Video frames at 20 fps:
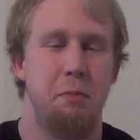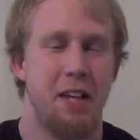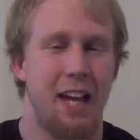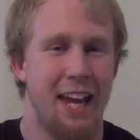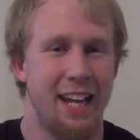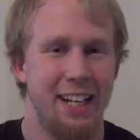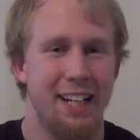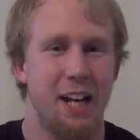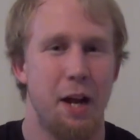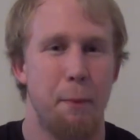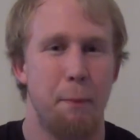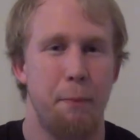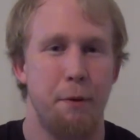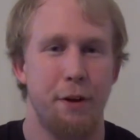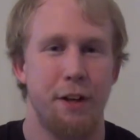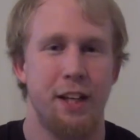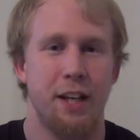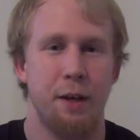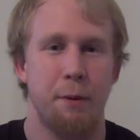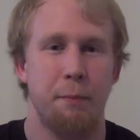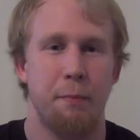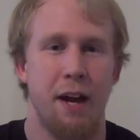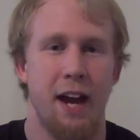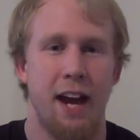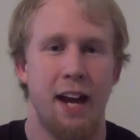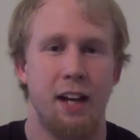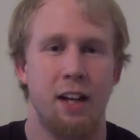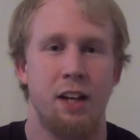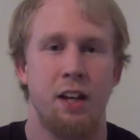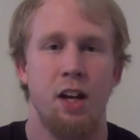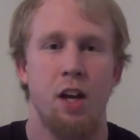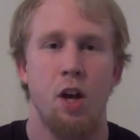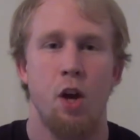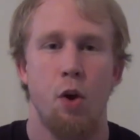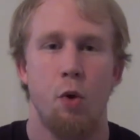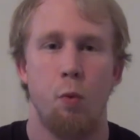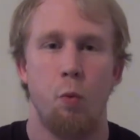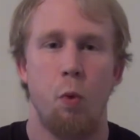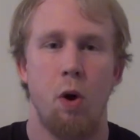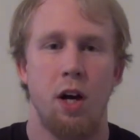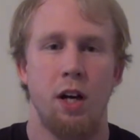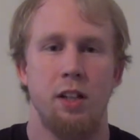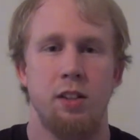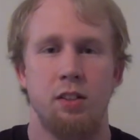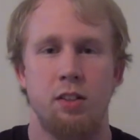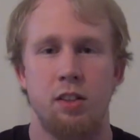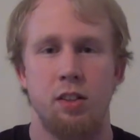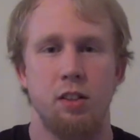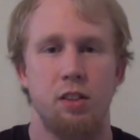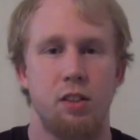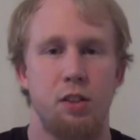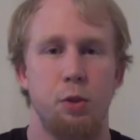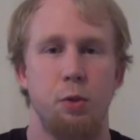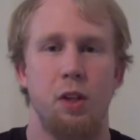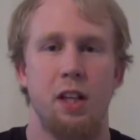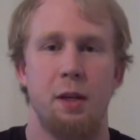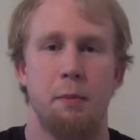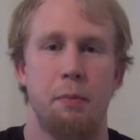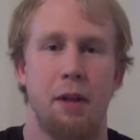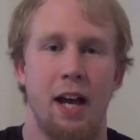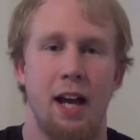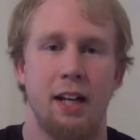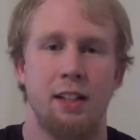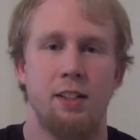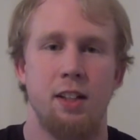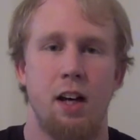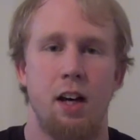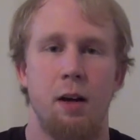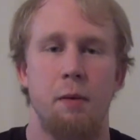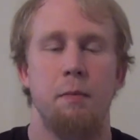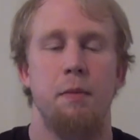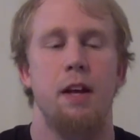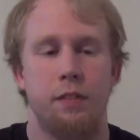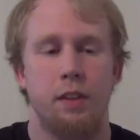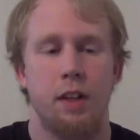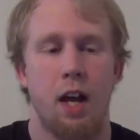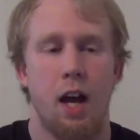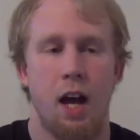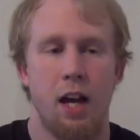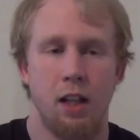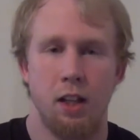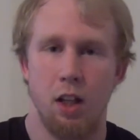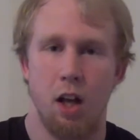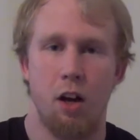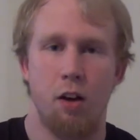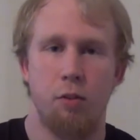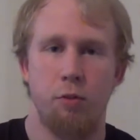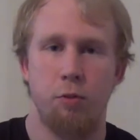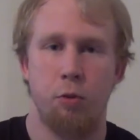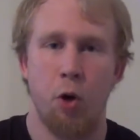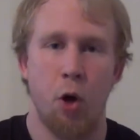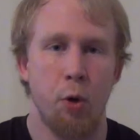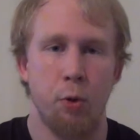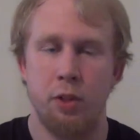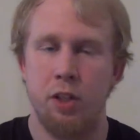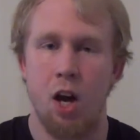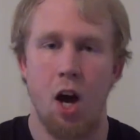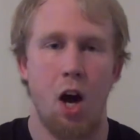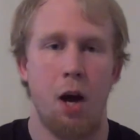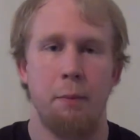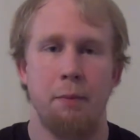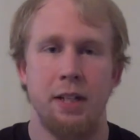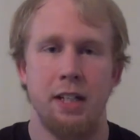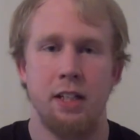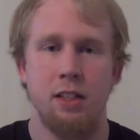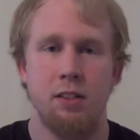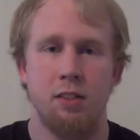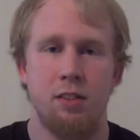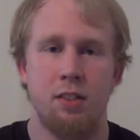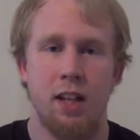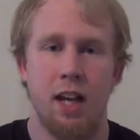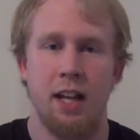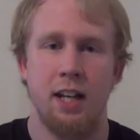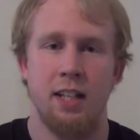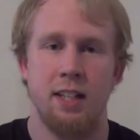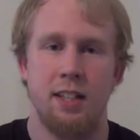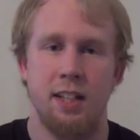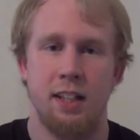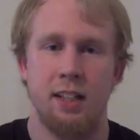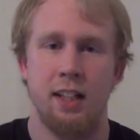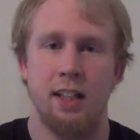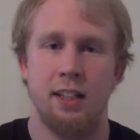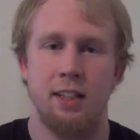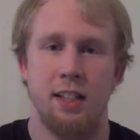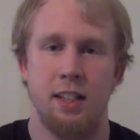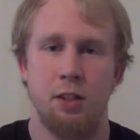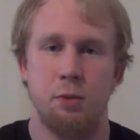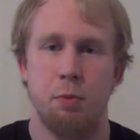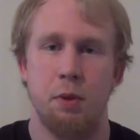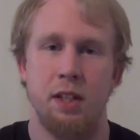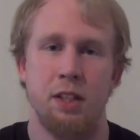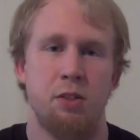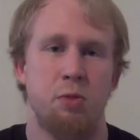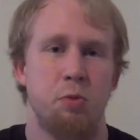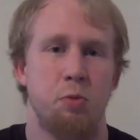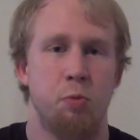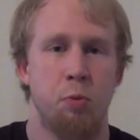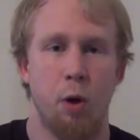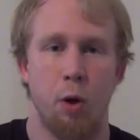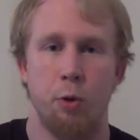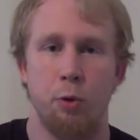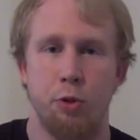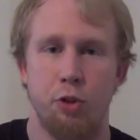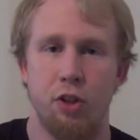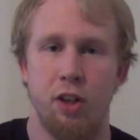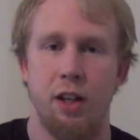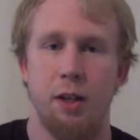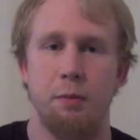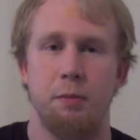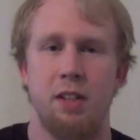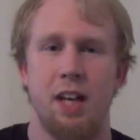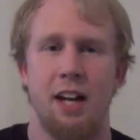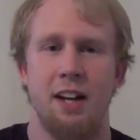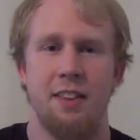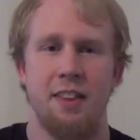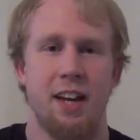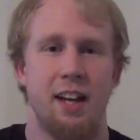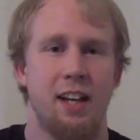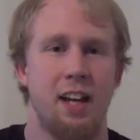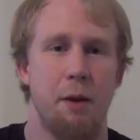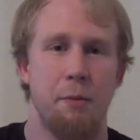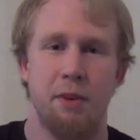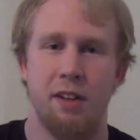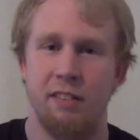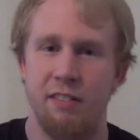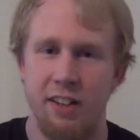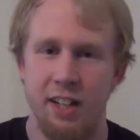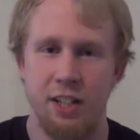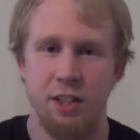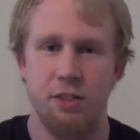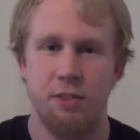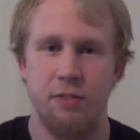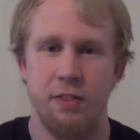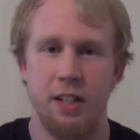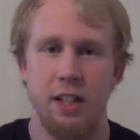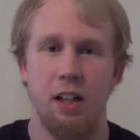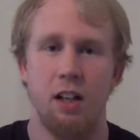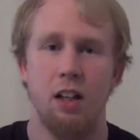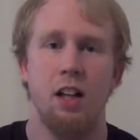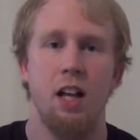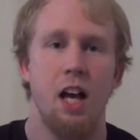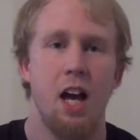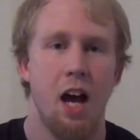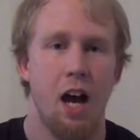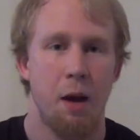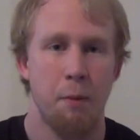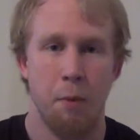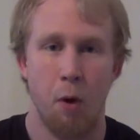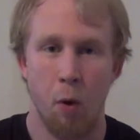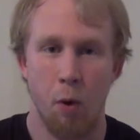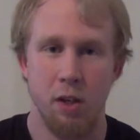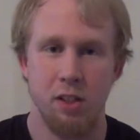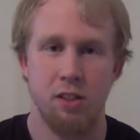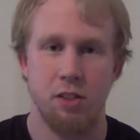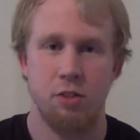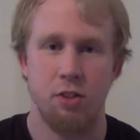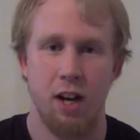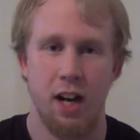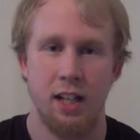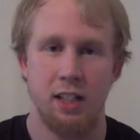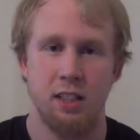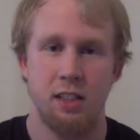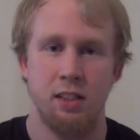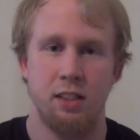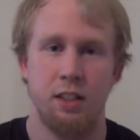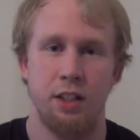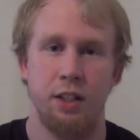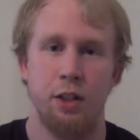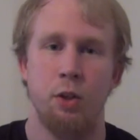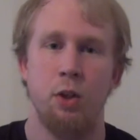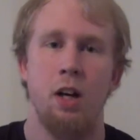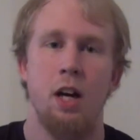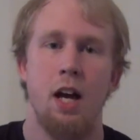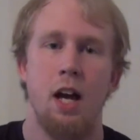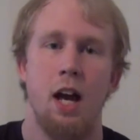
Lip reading: ended up putting it back, was Two Lane Blacktop. I love road comedies, anything that takes place with road trip, kind of that coming of age feel, I'm always attracted to,